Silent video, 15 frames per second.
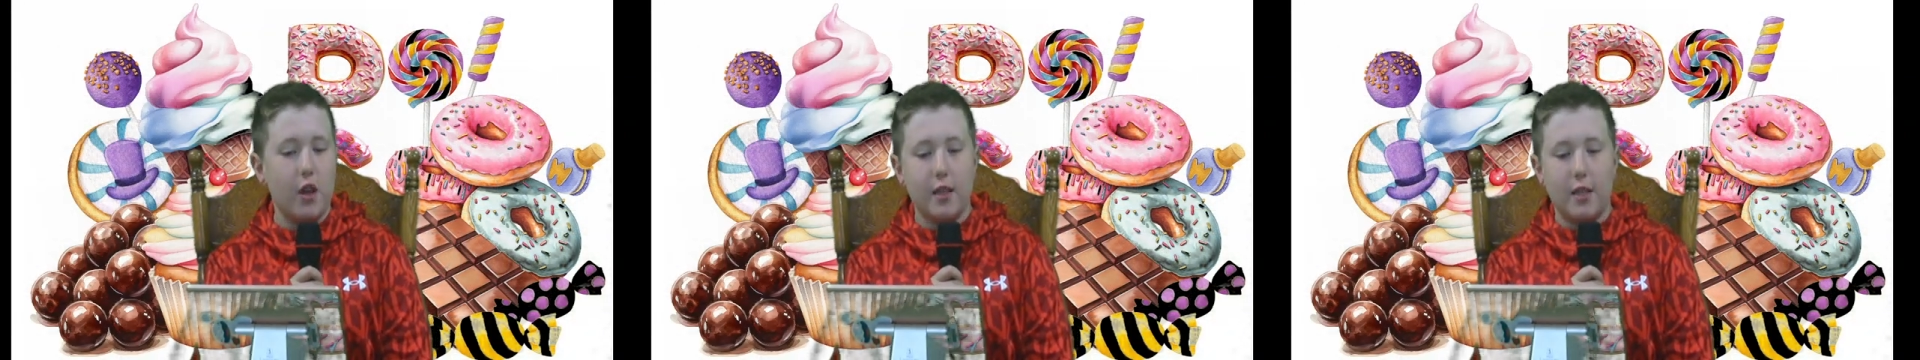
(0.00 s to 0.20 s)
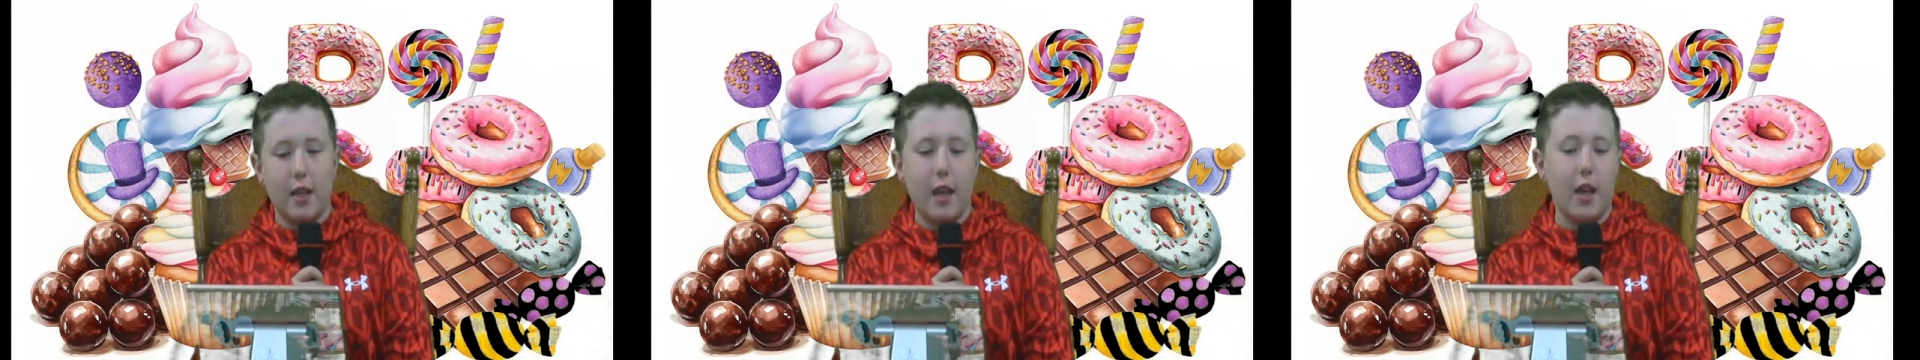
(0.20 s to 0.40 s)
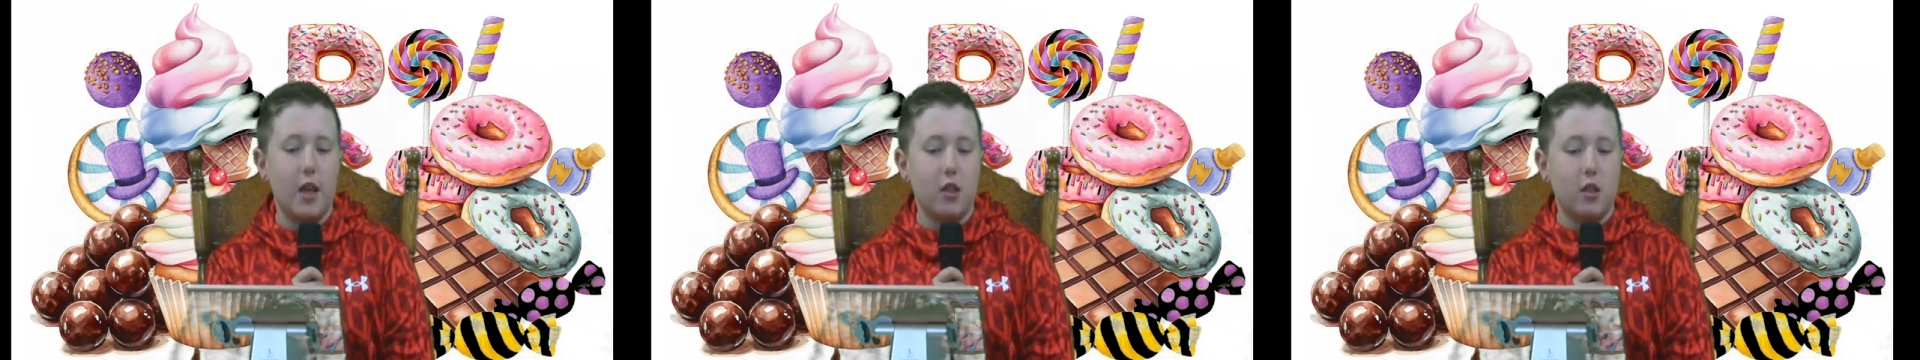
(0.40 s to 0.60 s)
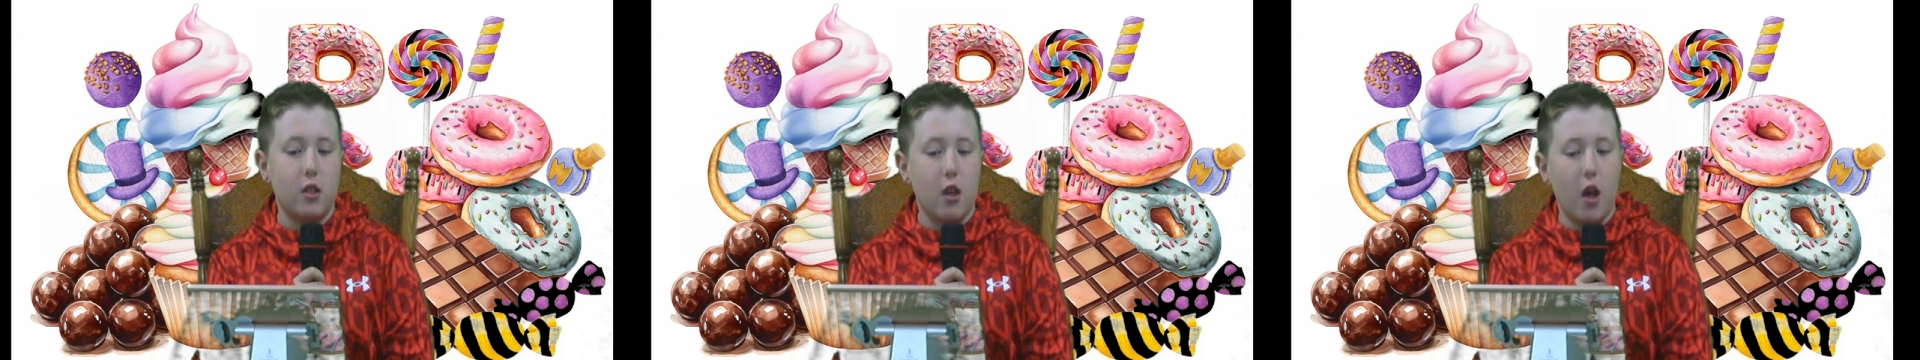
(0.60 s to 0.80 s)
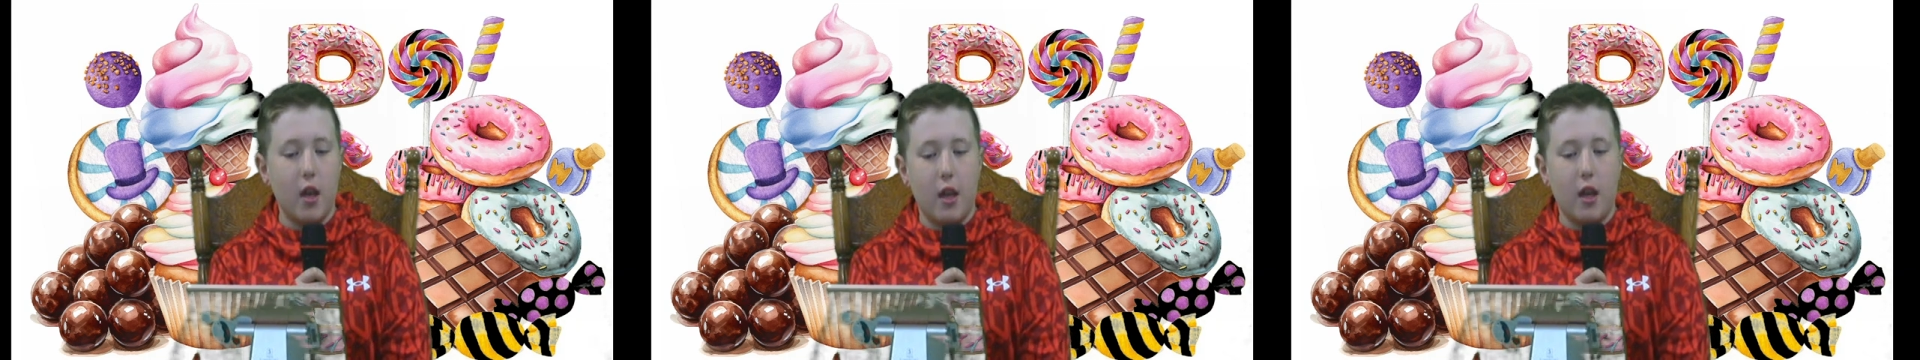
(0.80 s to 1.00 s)
Today is
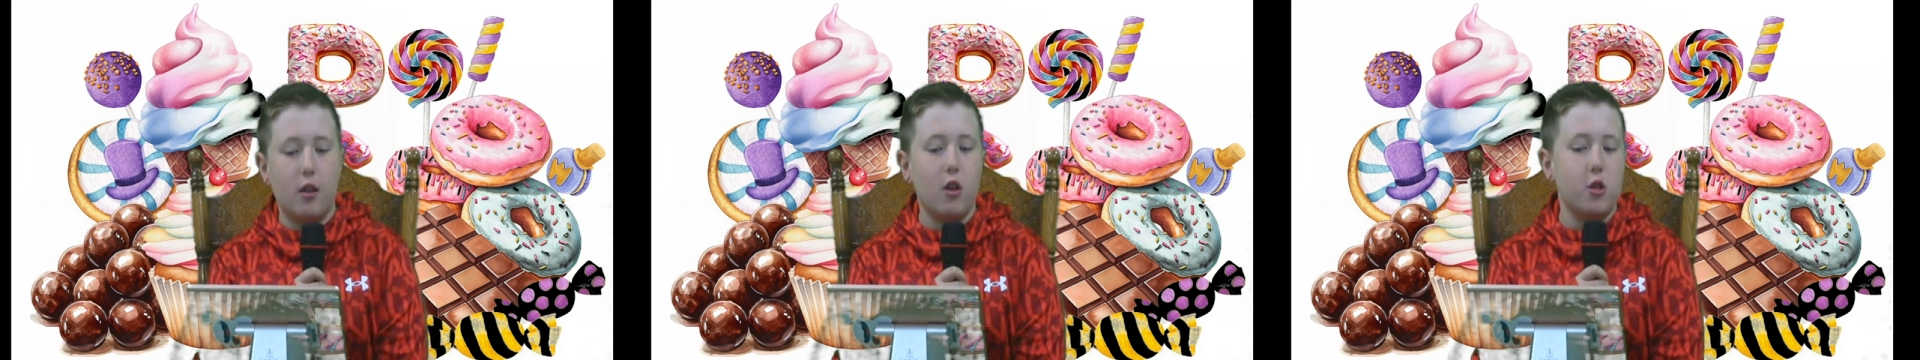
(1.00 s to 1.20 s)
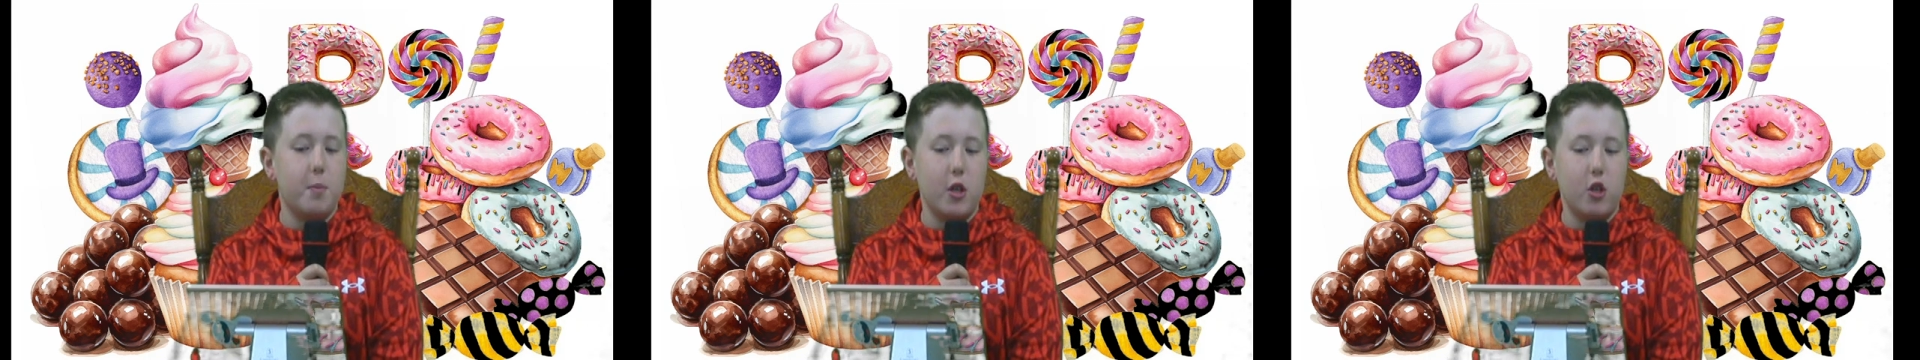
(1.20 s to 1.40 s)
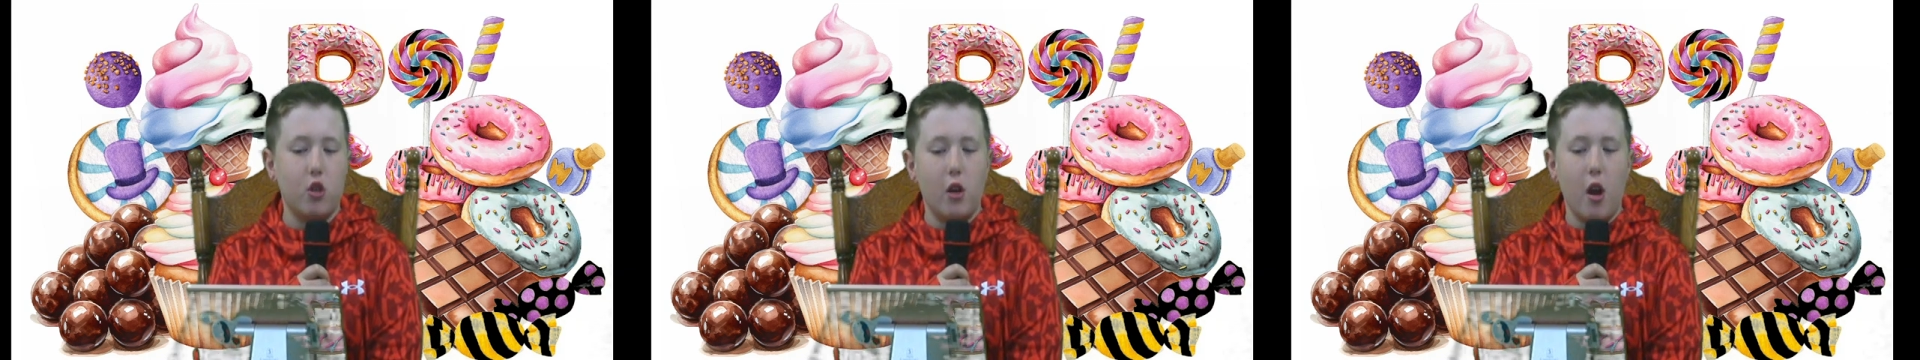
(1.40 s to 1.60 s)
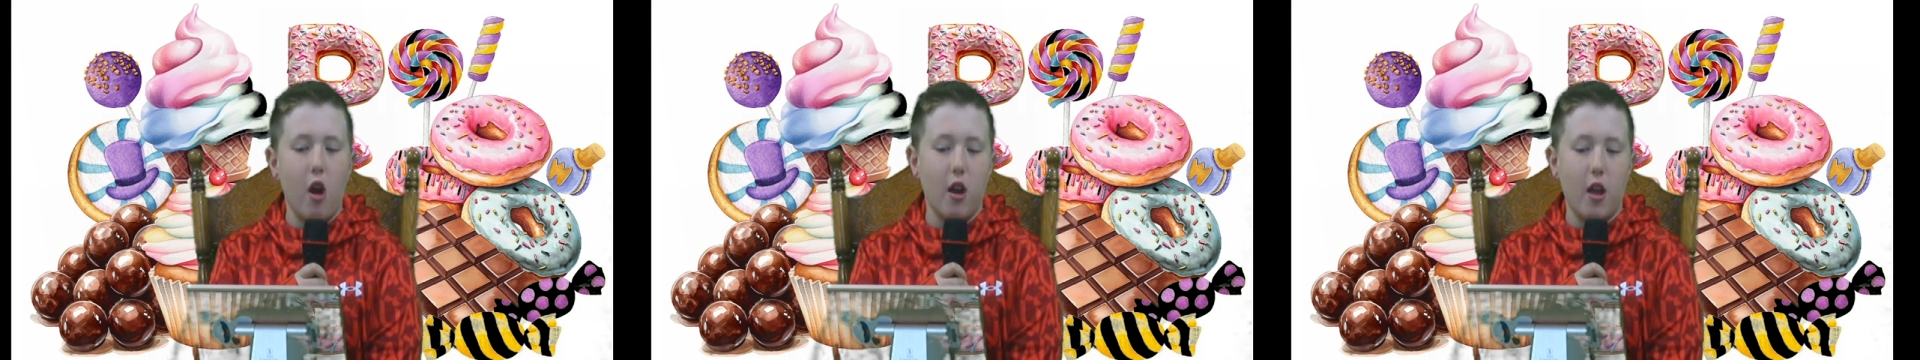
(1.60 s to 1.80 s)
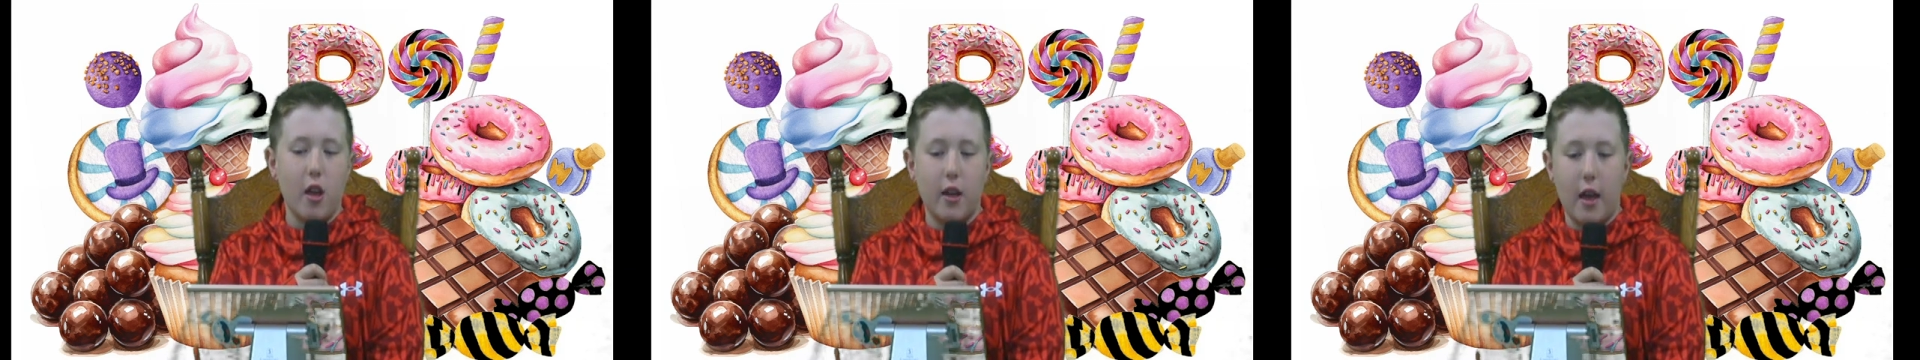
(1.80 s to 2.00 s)
a yellow special
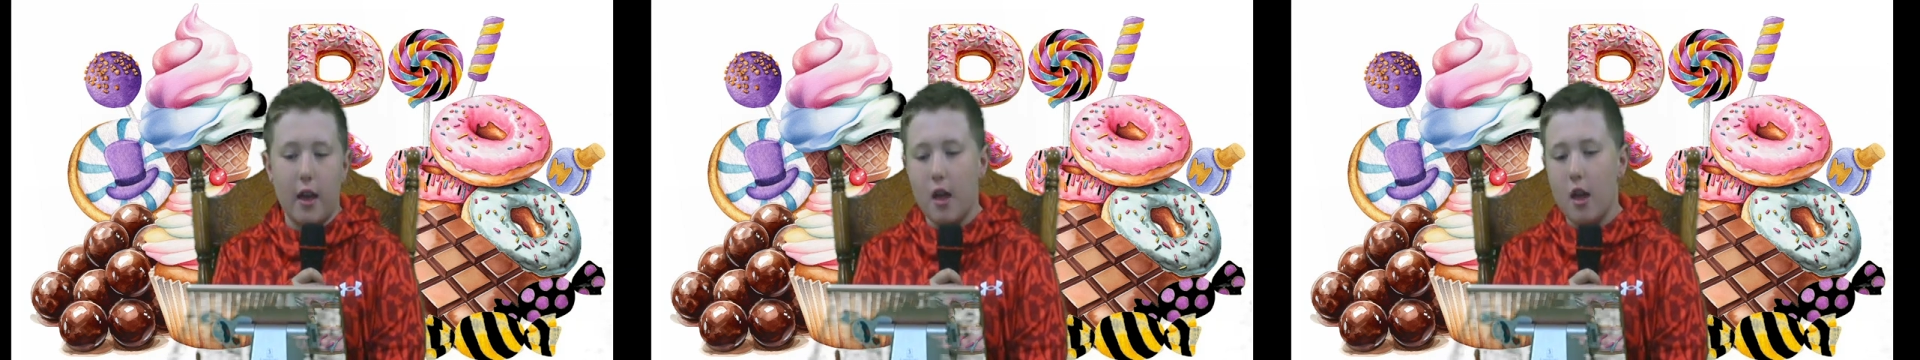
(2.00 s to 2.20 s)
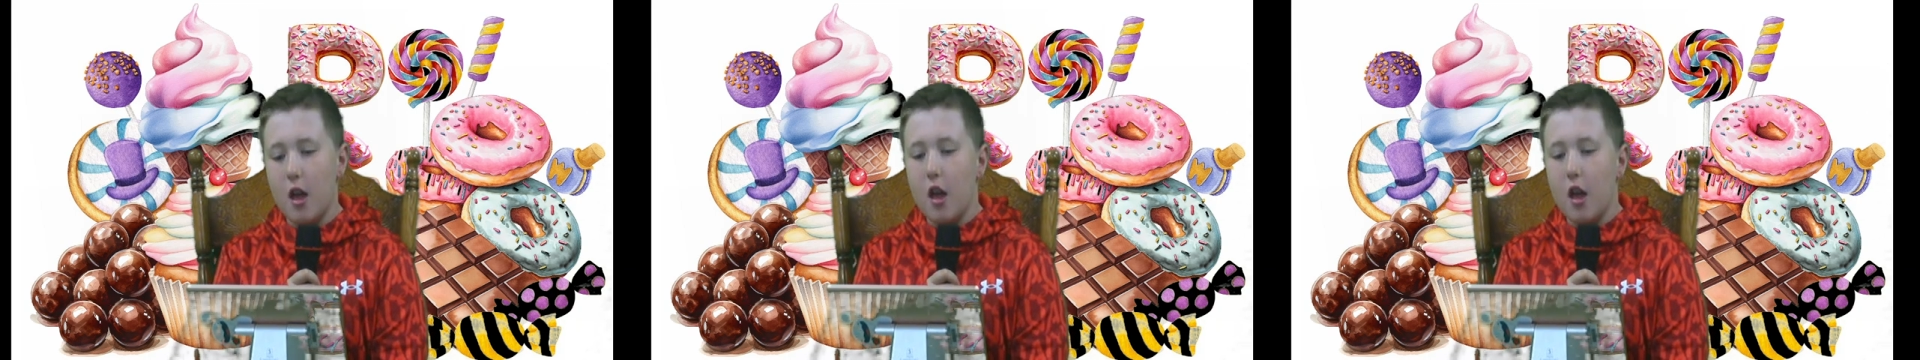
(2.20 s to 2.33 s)
area day.